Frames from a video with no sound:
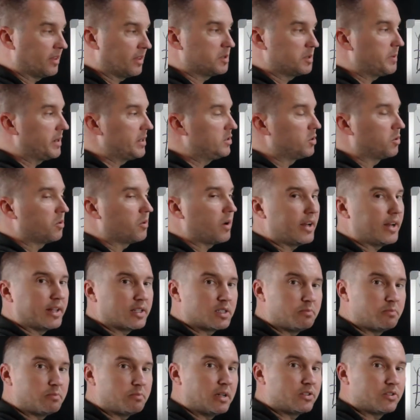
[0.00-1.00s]
The spatial
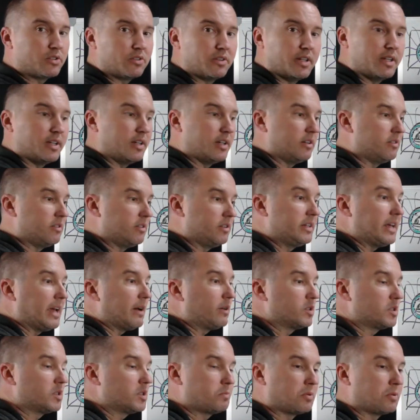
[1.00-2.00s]
gradient's measured in
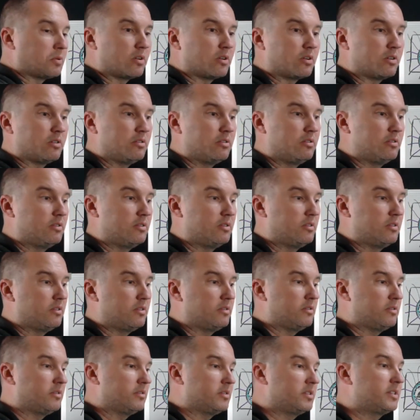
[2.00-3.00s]
Gauss per
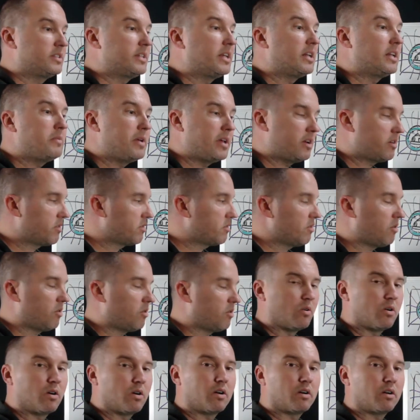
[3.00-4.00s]
centimeter
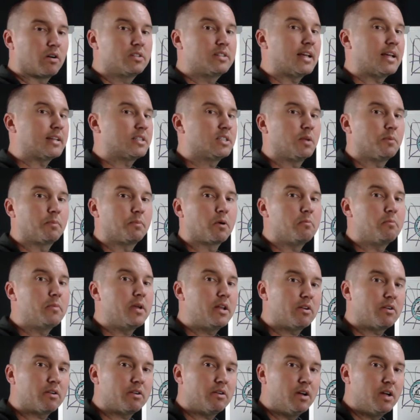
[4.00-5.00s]
or Tesla per
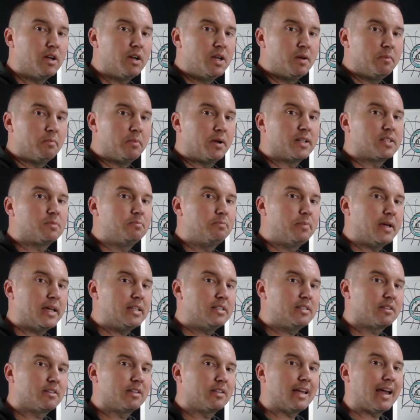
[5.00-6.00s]
meter, but it's
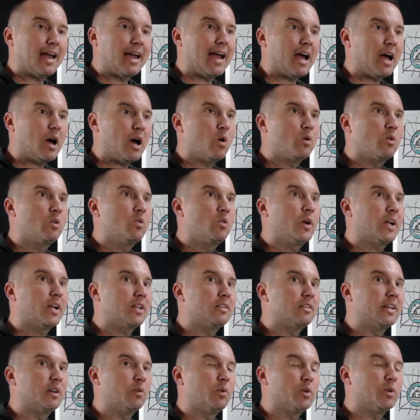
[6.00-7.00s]
basically how
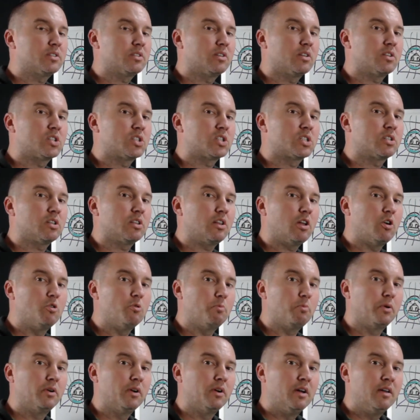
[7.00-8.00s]
quickly, what's the
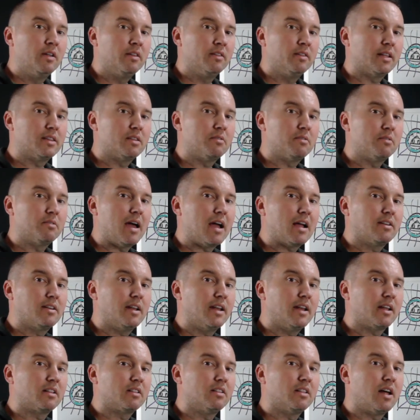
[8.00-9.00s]
slope that the
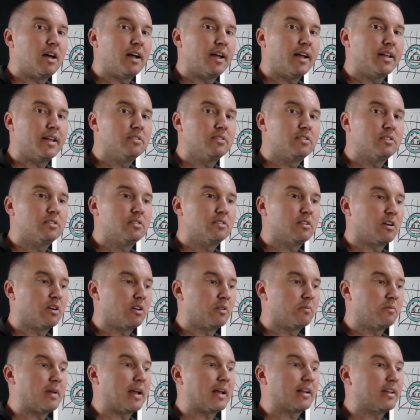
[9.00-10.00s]
magnetic lines
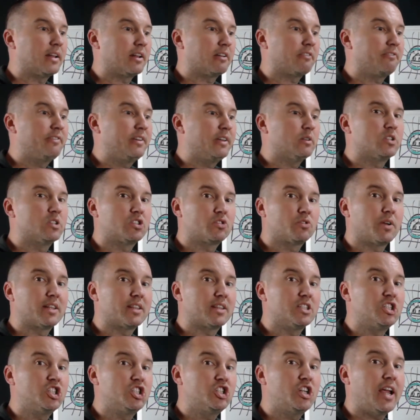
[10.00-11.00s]
or magnetic field
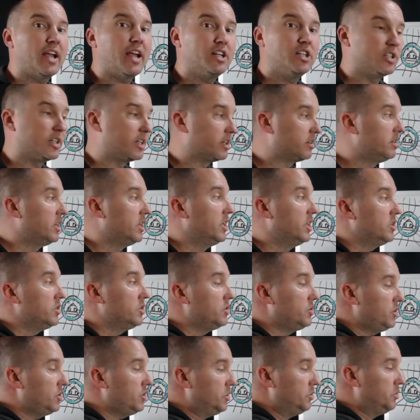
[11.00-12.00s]
strength is changing
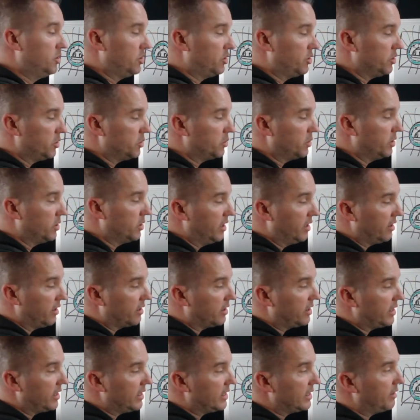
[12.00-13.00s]
due to
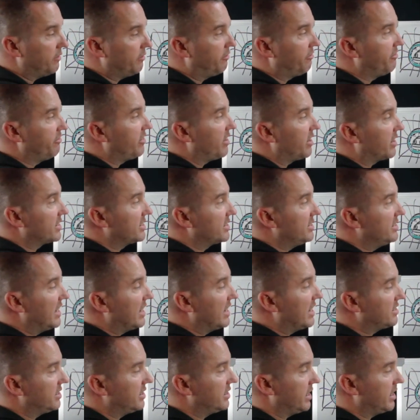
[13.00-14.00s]
the flux
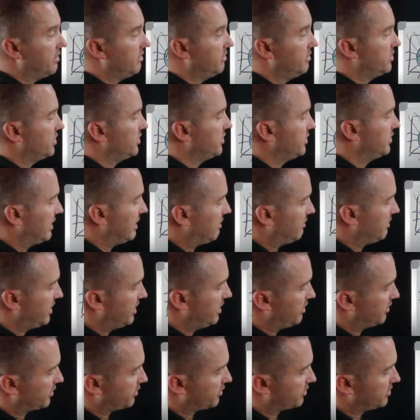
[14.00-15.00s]
density. So you see out
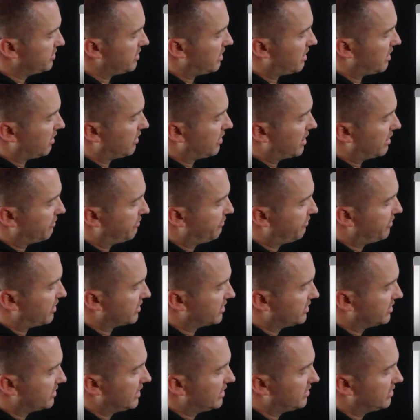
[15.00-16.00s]
here, there's not a lot of
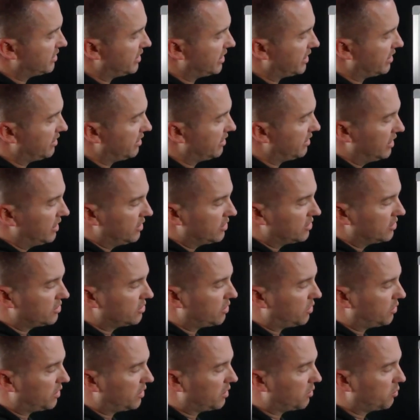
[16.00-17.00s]
flux density,
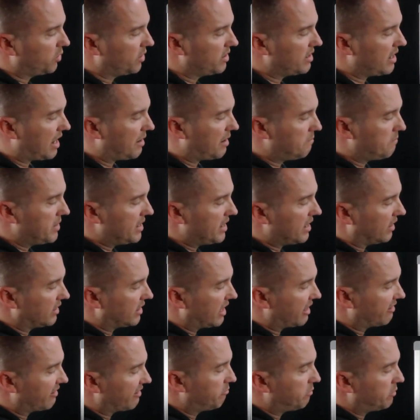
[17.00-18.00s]
so there would not be a
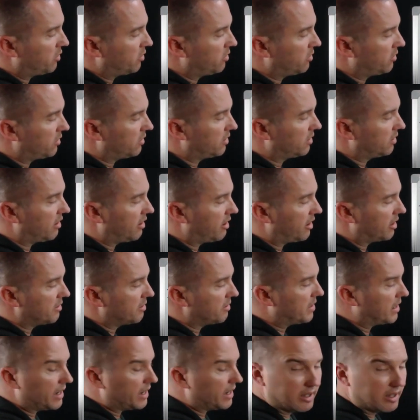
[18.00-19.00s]
lot of pull
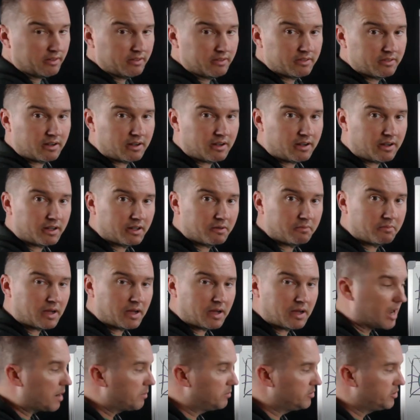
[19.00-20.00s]
on my
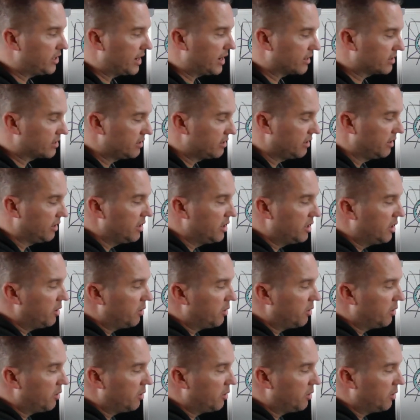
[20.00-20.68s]
object.